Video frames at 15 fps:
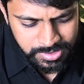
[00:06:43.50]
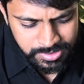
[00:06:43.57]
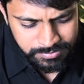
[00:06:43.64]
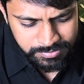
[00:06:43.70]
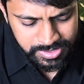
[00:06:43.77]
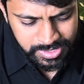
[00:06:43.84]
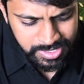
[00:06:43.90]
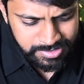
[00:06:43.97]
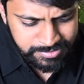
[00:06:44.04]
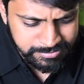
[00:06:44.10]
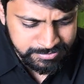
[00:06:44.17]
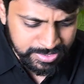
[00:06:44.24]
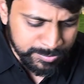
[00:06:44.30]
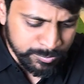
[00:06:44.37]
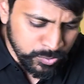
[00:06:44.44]
We have
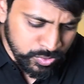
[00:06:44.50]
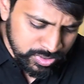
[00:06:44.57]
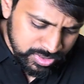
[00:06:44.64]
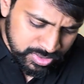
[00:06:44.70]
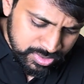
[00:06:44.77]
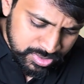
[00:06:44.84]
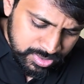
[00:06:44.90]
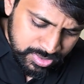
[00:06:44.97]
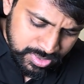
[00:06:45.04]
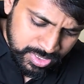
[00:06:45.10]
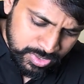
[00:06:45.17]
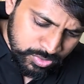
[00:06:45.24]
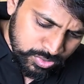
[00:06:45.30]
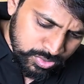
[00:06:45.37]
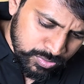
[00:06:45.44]
one more here. I
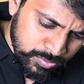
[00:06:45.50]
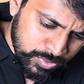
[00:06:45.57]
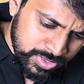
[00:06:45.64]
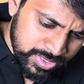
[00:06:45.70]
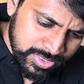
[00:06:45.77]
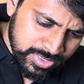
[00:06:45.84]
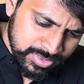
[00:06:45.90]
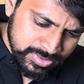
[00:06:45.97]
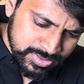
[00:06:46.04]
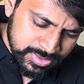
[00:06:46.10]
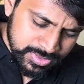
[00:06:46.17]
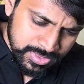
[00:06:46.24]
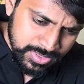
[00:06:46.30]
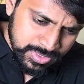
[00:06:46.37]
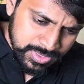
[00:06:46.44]
don't know what it
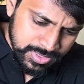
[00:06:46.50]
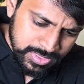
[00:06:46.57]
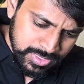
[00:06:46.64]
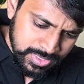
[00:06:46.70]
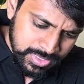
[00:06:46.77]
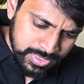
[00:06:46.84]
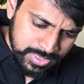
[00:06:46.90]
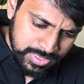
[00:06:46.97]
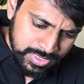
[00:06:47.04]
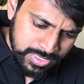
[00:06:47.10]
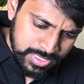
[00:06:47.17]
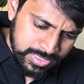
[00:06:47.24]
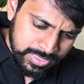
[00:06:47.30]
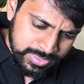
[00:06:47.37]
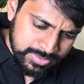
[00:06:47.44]
is.
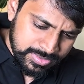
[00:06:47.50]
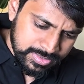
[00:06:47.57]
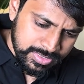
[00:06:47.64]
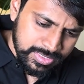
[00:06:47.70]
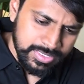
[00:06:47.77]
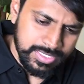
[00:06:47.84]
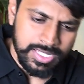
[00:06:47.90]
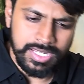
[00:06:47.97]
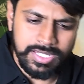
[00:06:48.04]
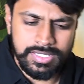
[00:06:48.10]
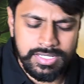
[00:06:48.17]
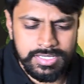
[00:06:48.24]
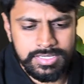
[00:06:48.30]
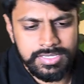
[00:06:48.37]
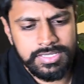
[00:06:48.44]
Let us see.
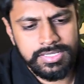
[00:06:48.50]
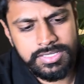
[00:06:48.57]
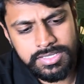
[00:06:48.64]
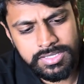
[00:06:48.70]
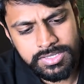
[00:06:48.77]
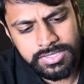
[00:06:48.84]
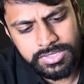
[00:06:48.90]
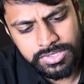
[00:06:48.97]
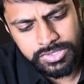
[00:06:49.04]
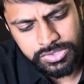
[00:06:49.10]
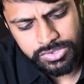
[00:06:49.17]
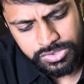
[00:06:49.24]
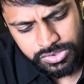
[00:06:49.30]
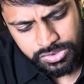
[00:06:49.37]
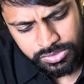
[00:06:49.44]

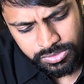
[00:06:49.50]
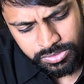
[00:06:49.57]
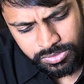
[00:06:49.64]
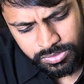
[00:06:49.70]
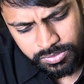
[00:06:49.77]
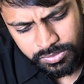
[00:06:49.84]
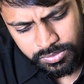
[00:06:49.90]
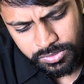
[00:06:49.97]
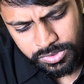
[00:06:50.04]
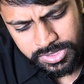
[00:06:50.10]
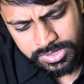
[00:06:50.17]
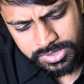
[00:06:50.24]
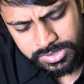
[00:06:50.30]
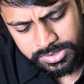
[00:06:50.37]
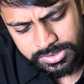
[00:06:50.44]
So what
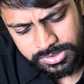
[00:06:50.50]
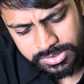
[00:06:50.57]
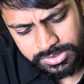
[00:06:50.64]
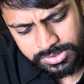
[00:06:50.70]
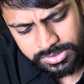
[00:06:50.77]
it is?